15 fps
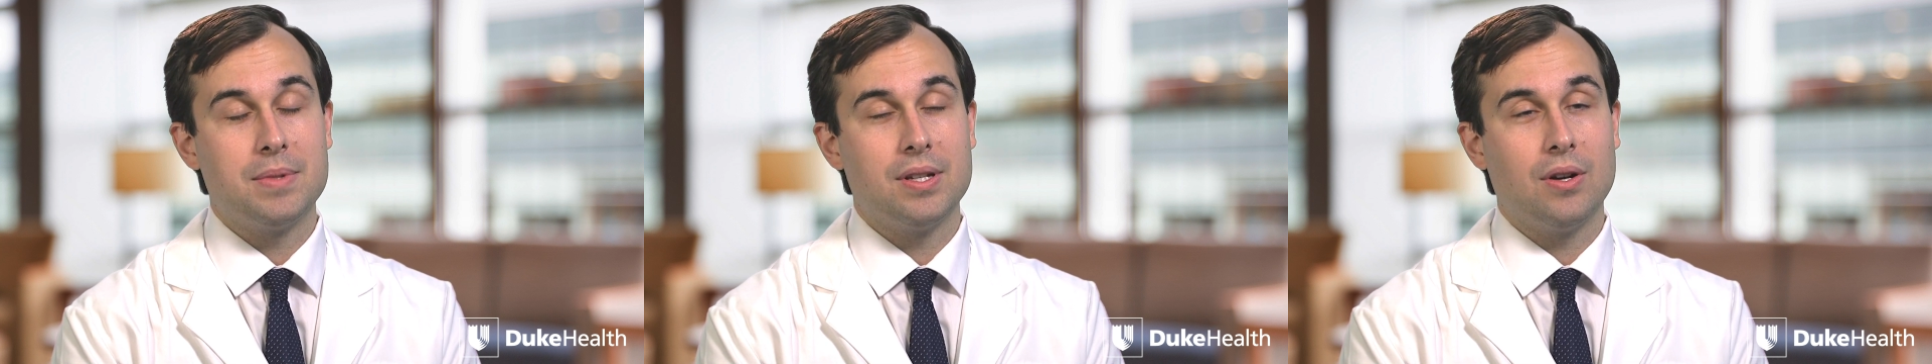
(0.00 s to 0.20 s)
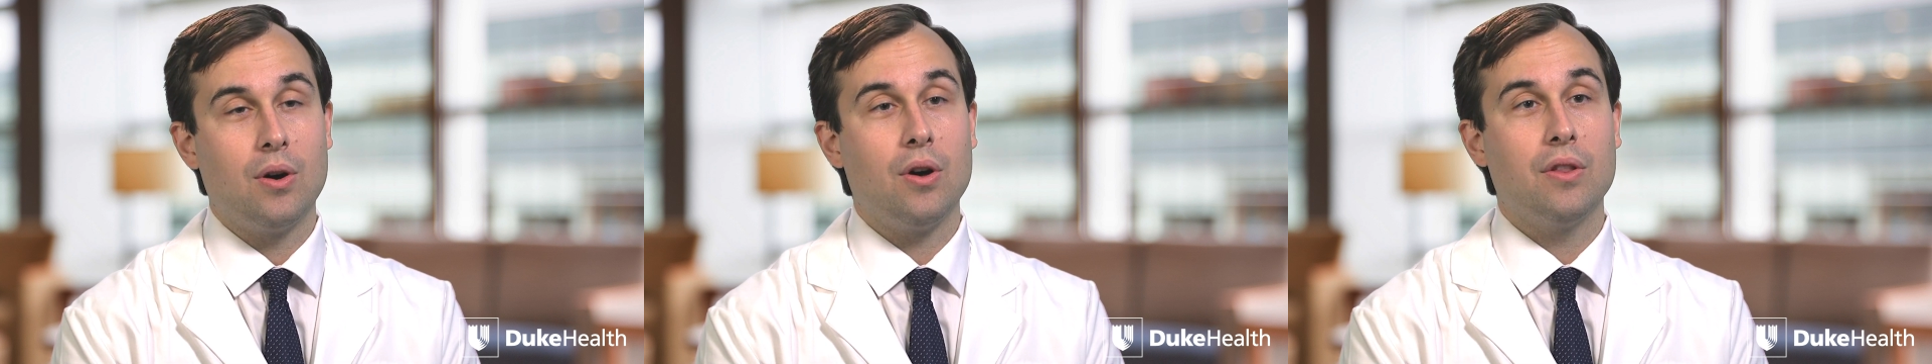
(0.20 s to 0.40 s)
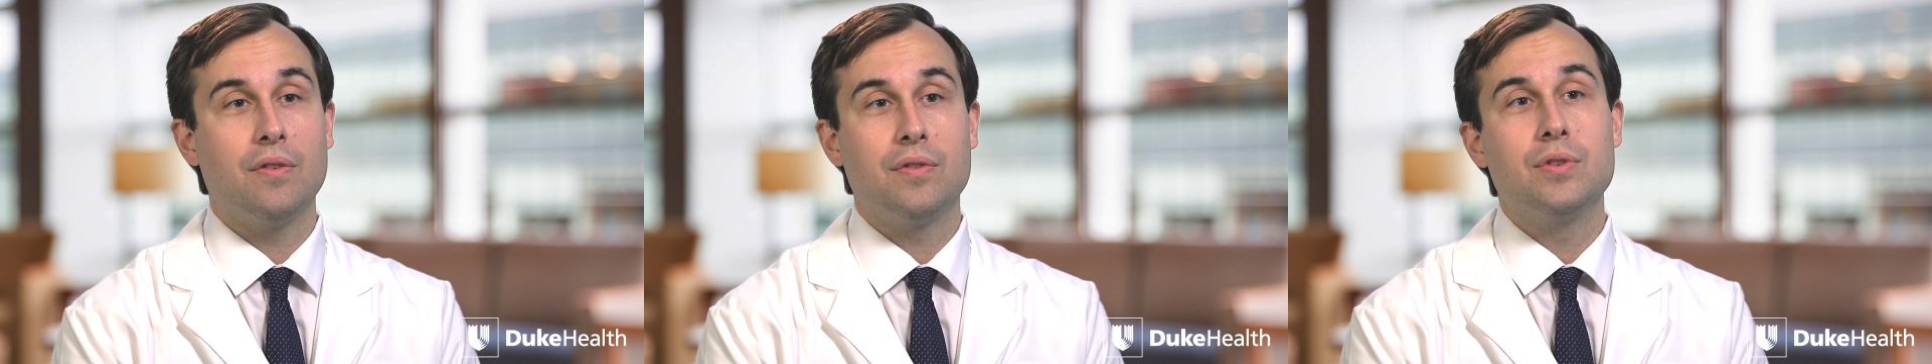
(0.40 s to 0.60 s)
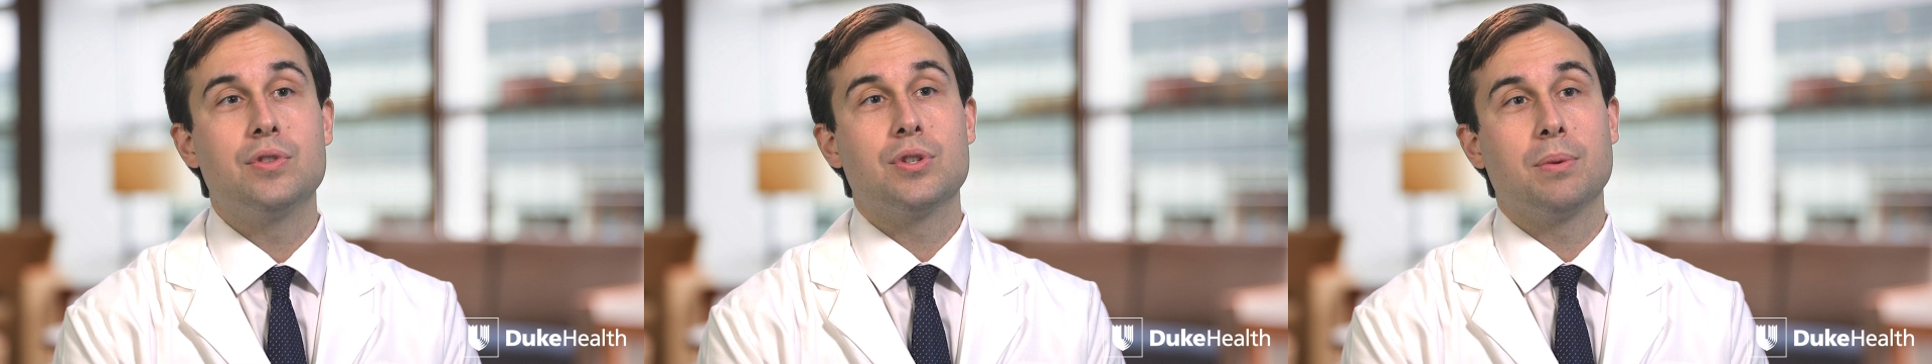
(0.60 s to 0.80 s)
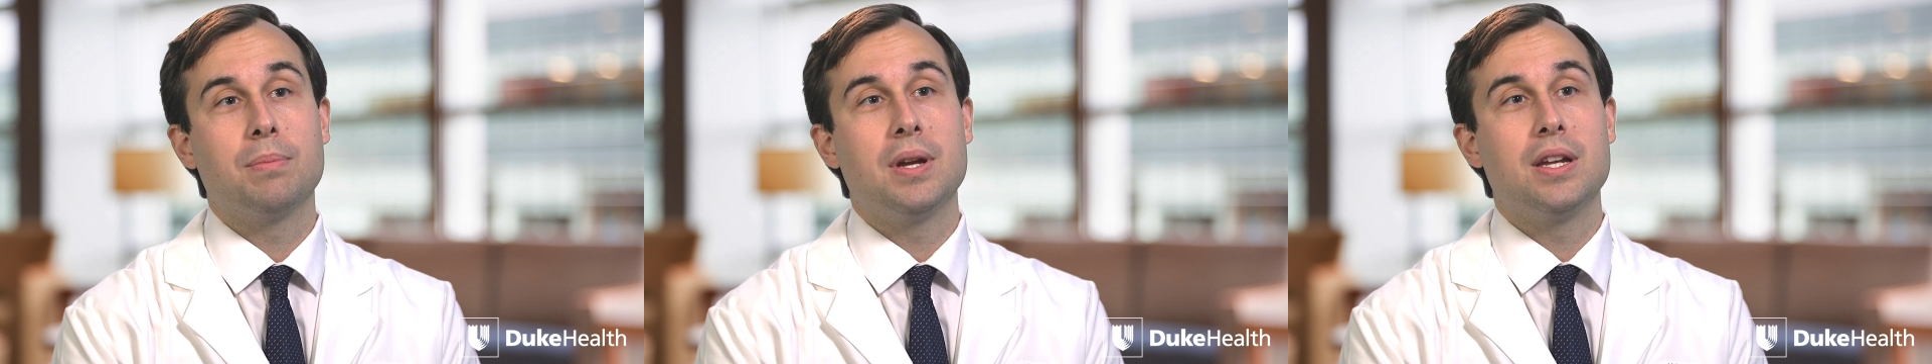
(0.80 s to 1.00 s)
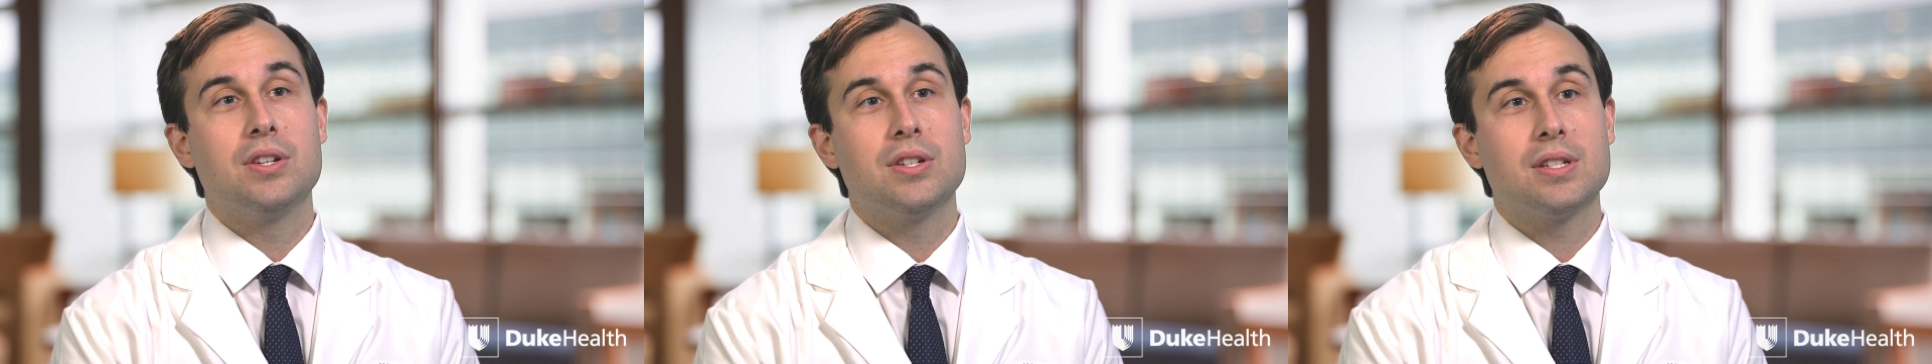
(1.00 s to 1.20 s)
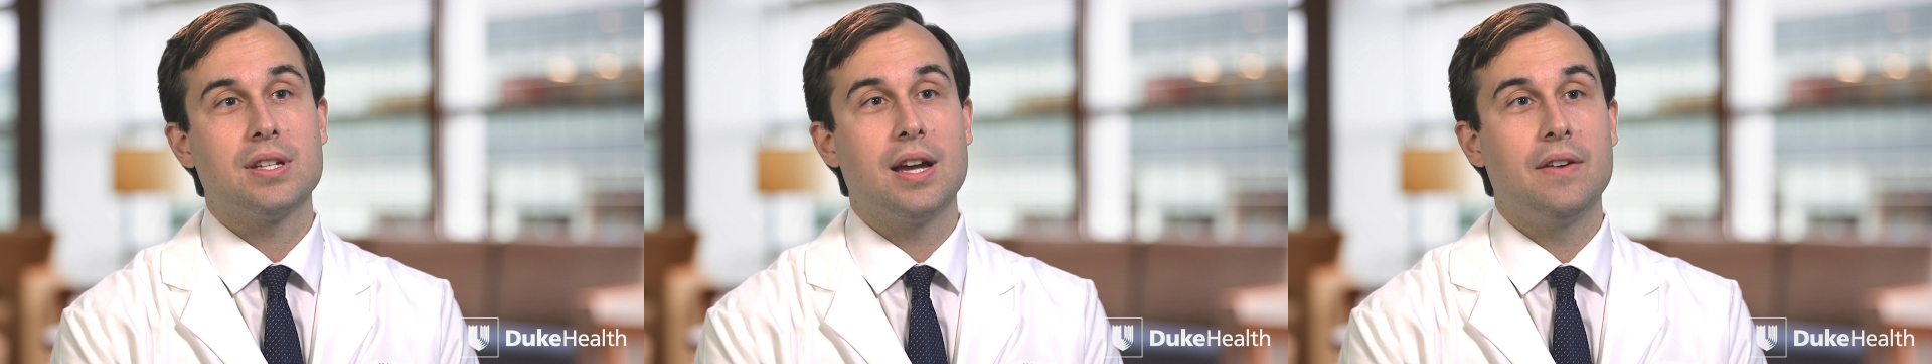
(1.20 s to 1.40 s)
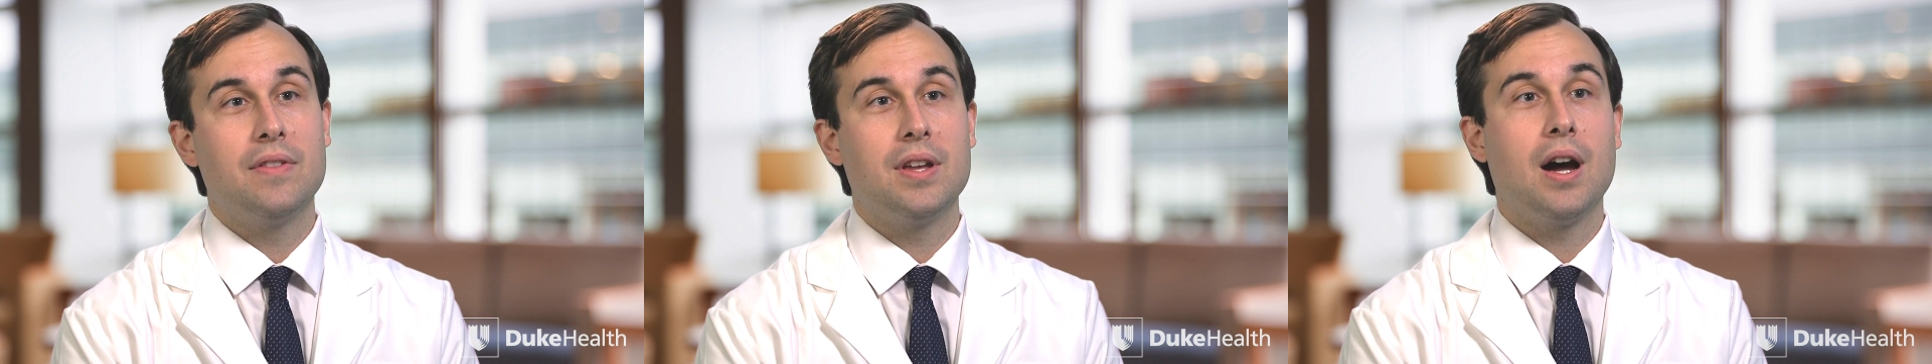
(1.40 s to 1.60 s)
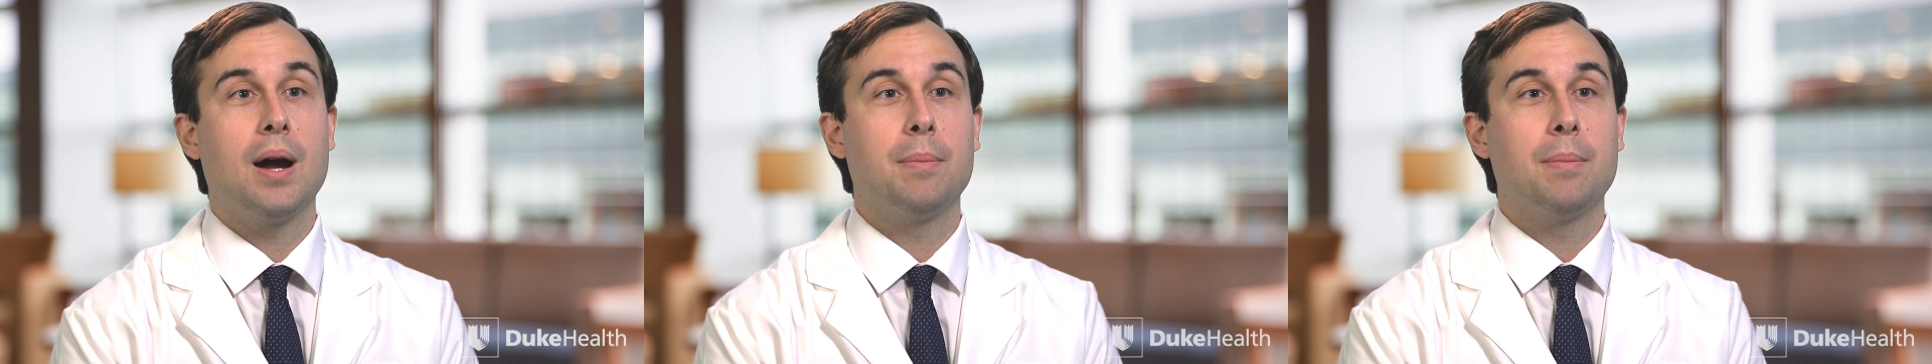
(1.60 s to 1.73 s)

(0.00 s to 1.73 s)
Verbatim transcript: to all the future patients I have the